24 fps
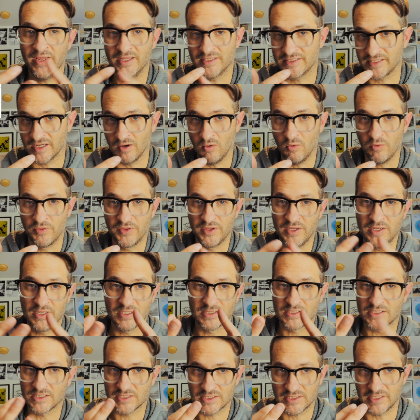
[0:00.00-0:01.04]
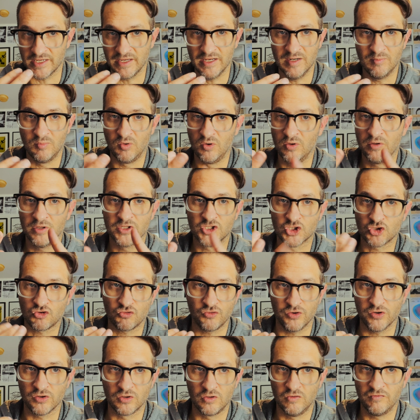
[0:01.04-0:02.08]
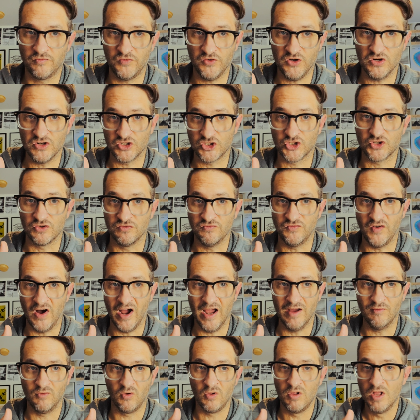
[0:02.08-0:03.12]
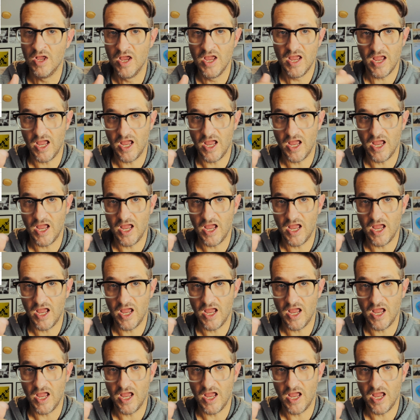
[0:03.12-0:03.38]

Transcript: it's healthy, it's sustainable, it's critical for your survival,